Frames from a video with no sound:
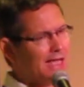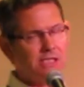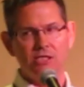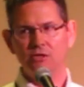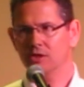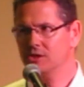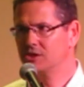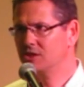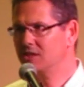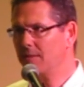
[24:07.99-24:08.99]
asked you to
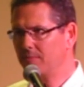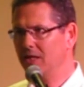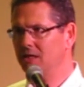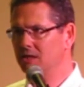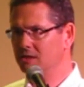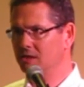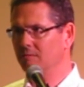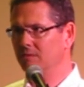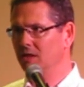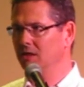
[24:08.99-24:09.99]
step into
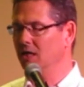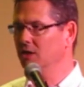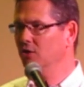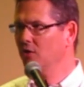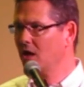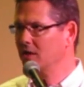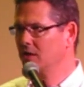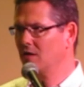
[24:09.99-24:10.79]
something that you're not